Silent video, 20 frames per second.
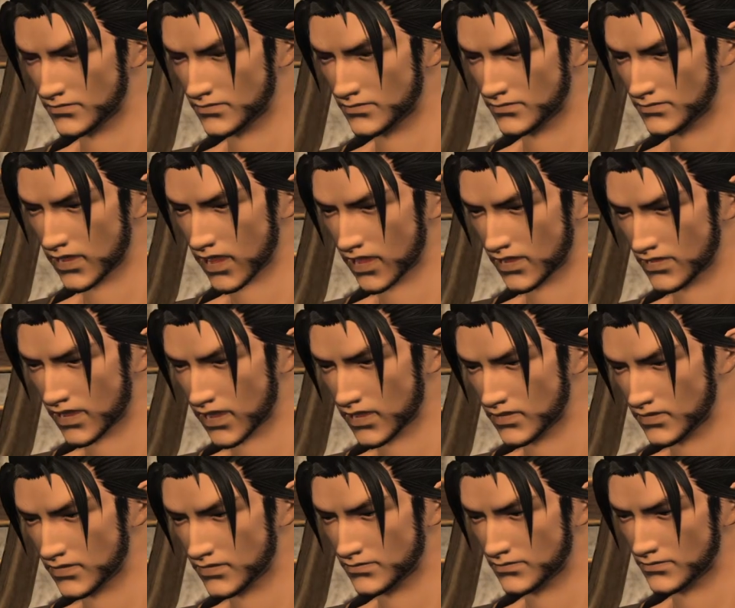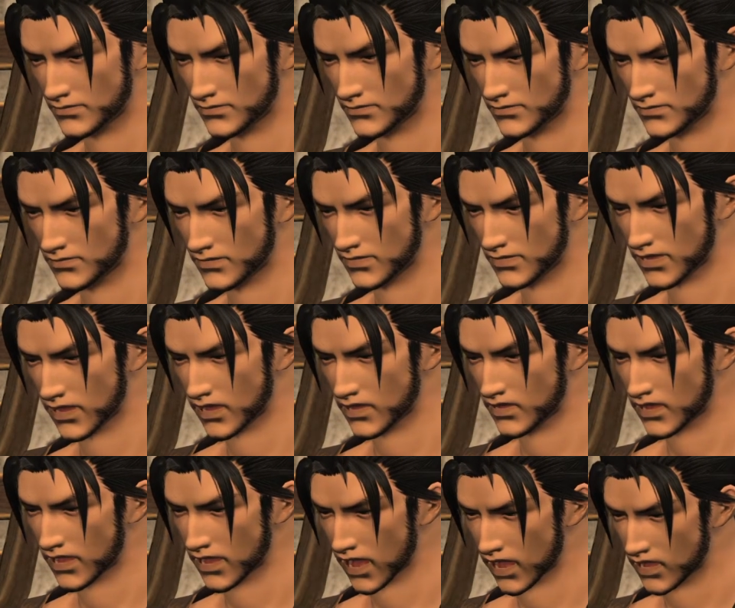Fuel.
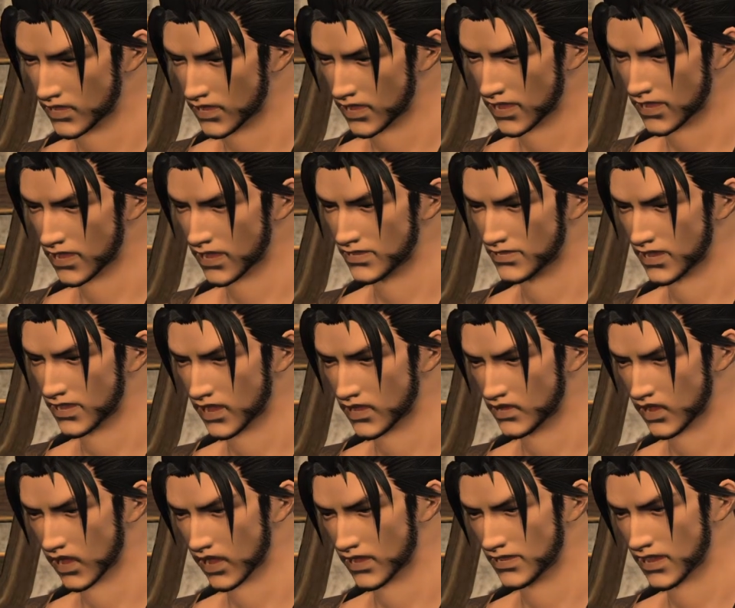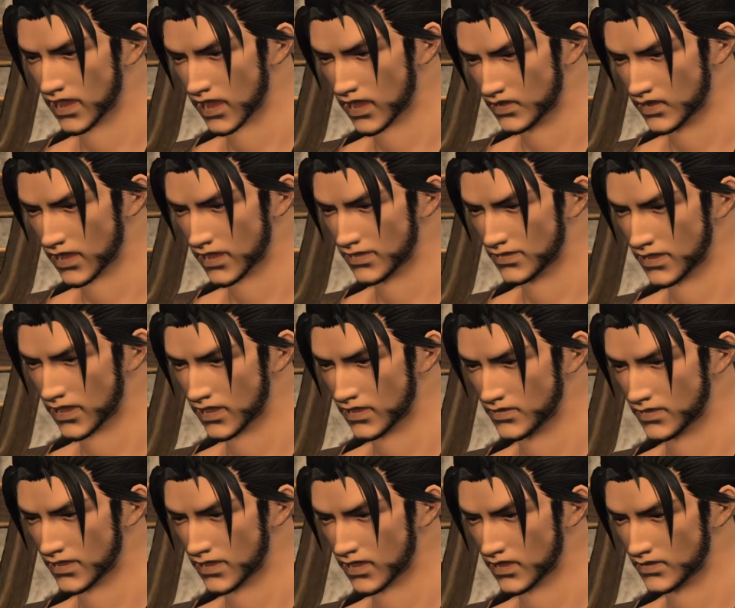The Dalmascan capital, Rabanastre,
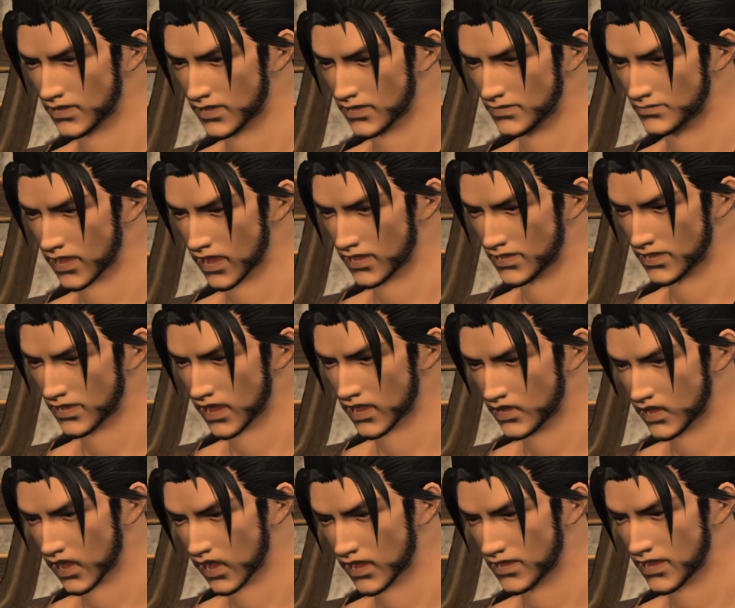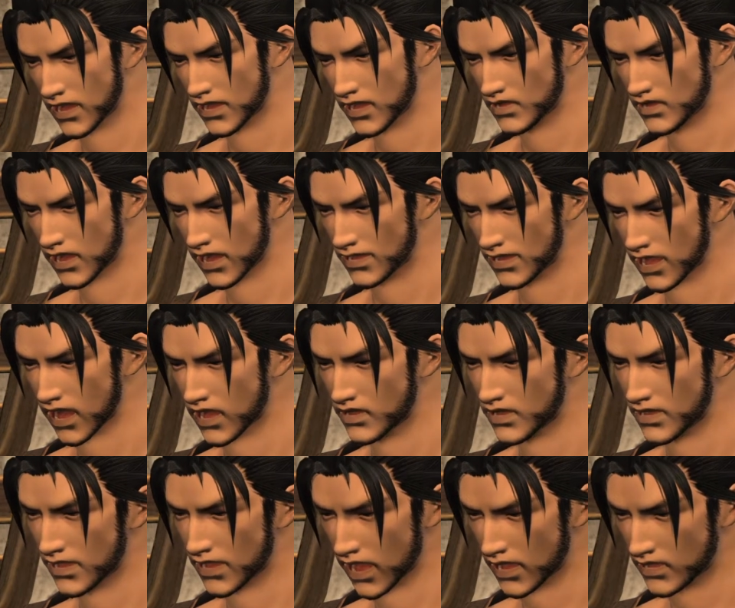was a key imperial refueling
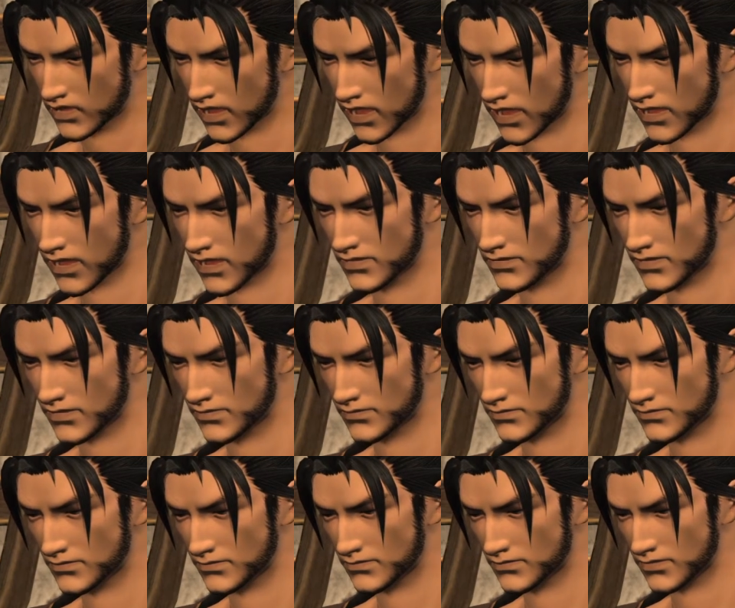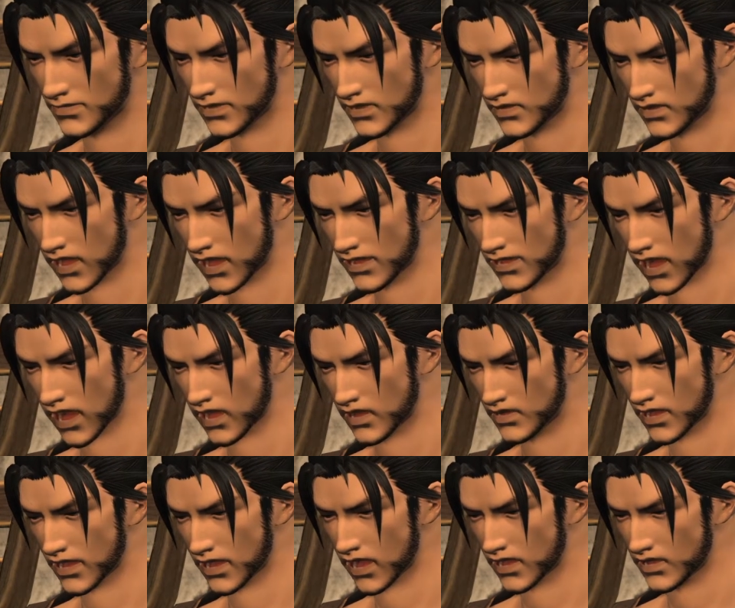point in the east. By laying
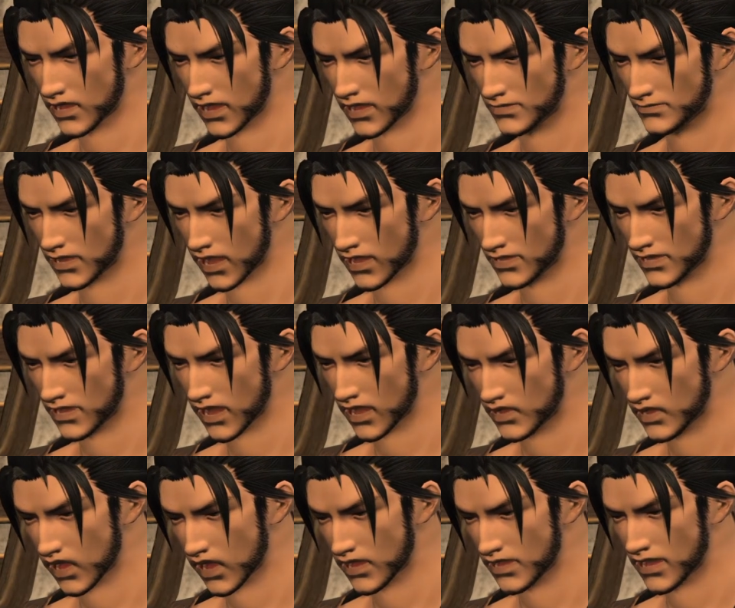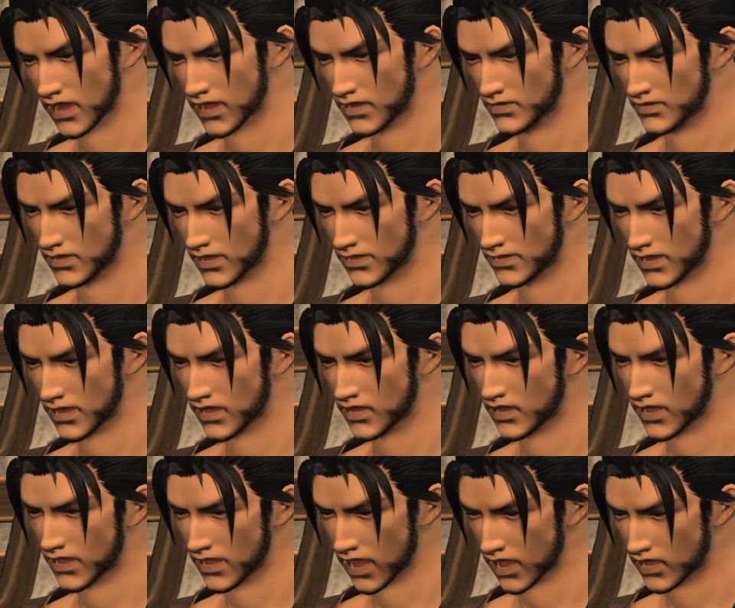waste to it as a lesson to the rest,
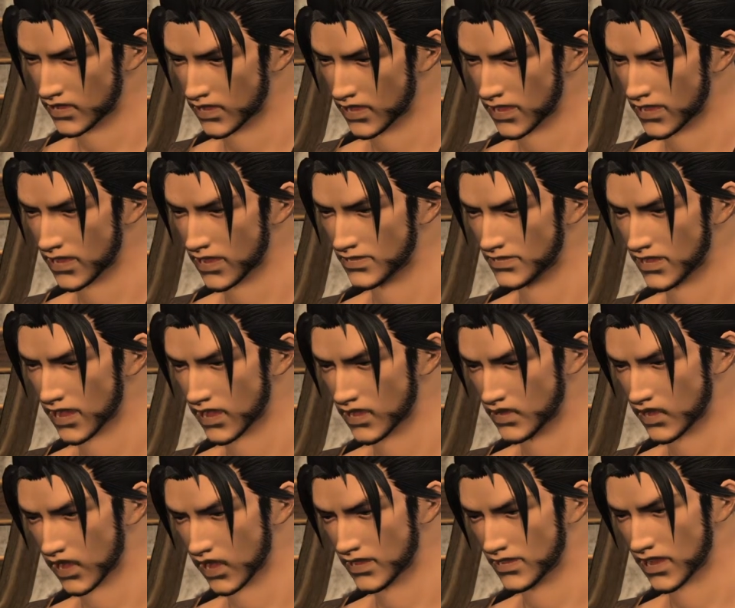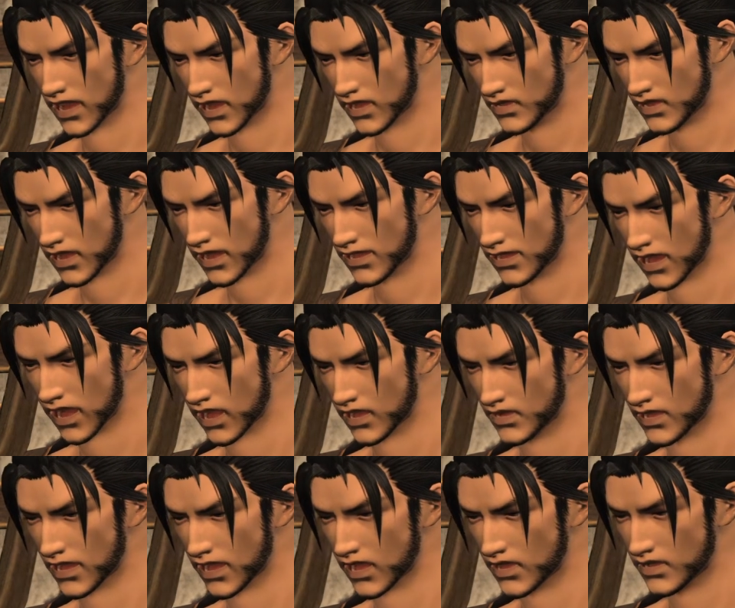the empire greatly hindered its own
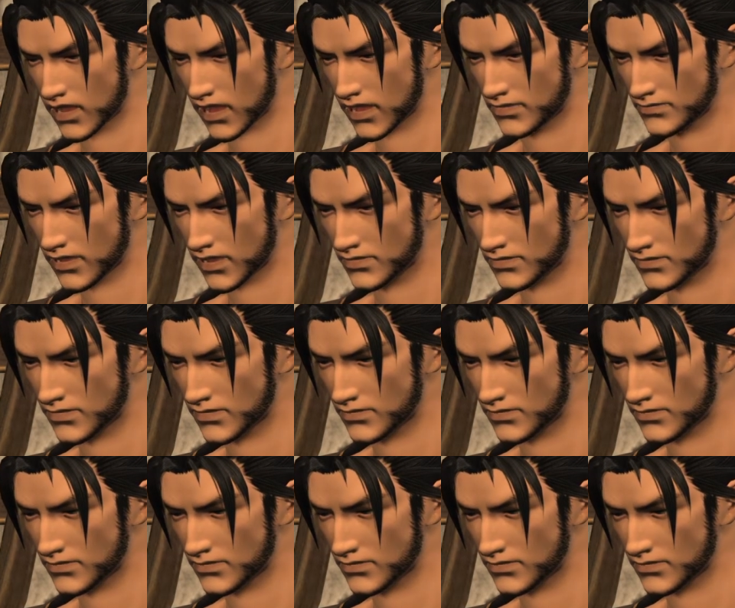operations in the region.